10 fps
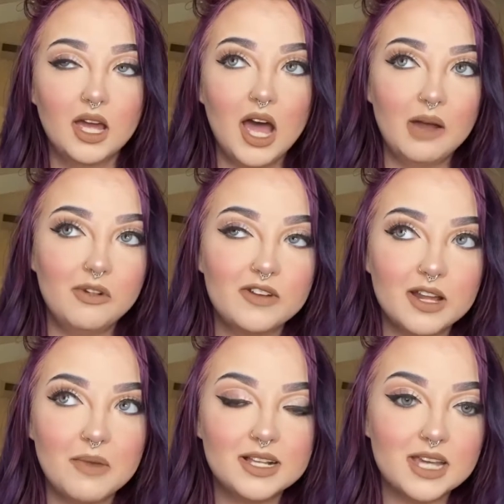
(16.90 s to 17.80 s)
I moved out
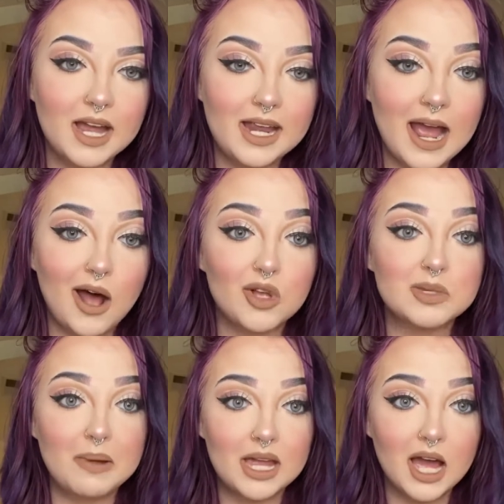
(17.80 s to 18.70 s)
of my tiny house
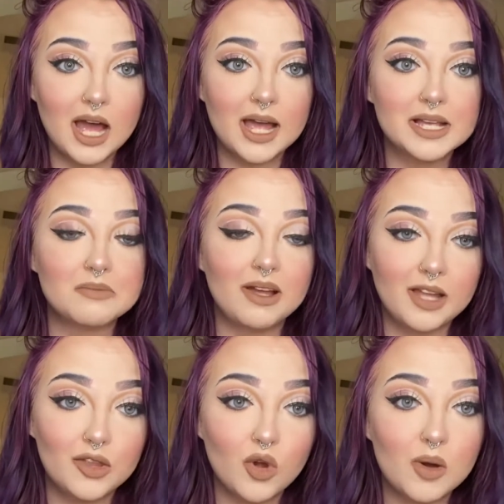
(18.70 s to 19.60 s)
because my
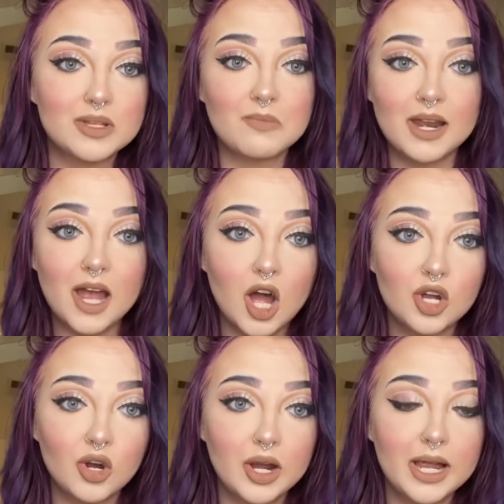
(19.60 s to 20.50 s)
landlord was money
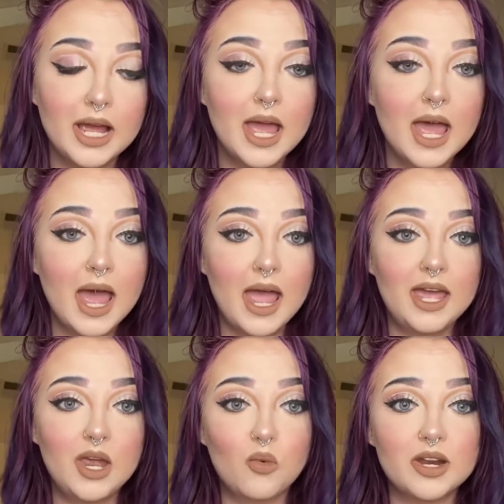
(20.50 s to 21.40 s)
hungry
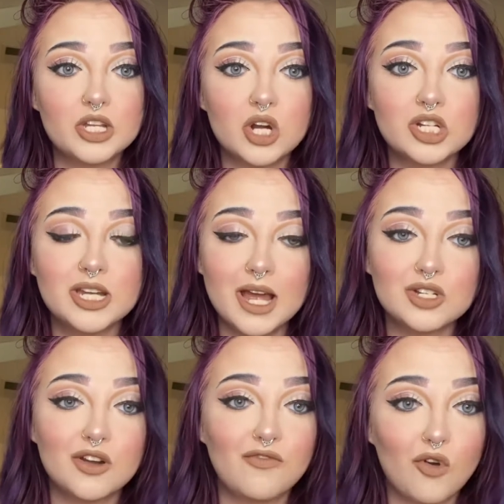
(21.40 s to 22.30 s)
and he wanted to charge an
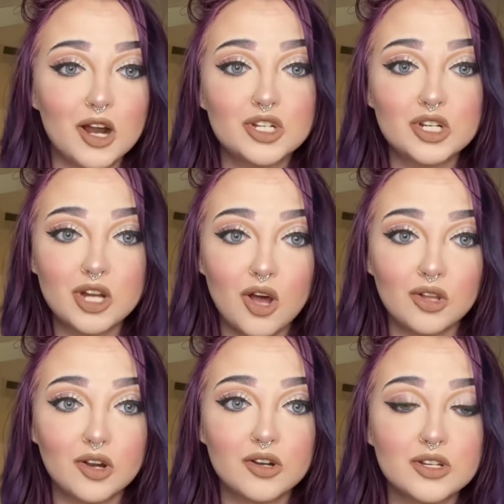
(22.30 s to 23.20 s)
extra
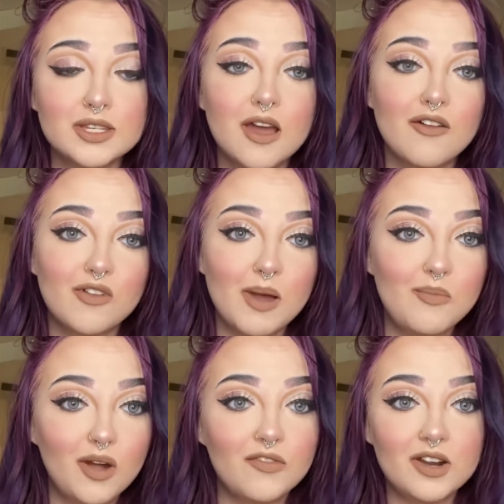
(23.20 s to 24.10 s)
$400 for my
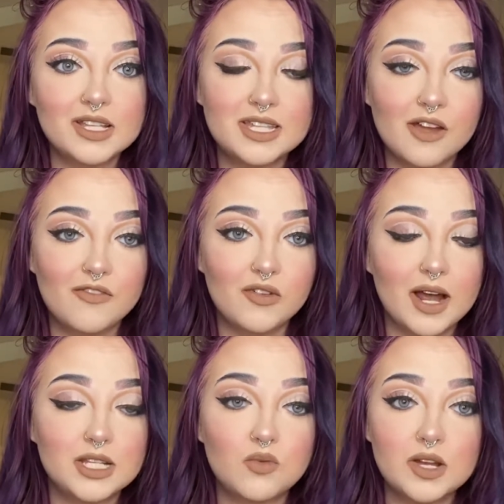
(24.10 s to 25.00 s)
boyfriend to stay a few
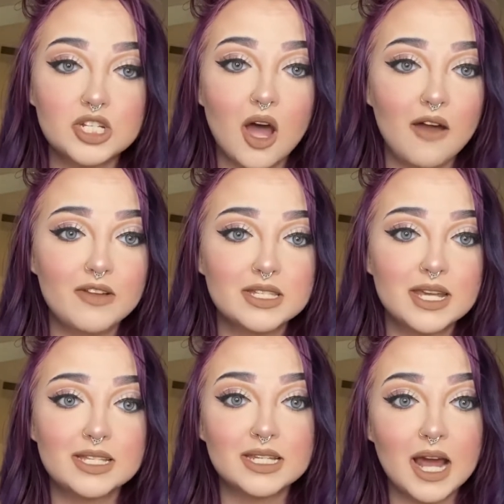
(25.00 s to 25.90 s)
nights, which
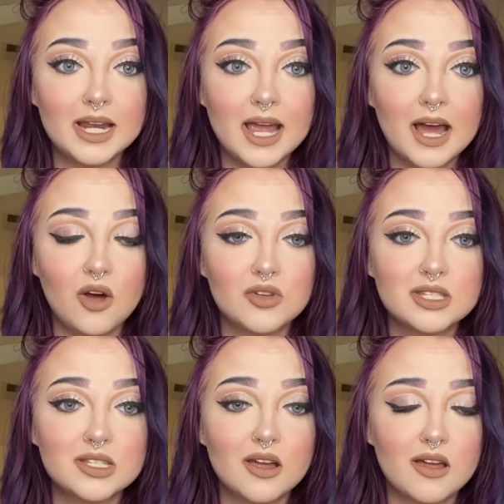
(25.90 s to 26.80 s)
obviously it's a tiny house.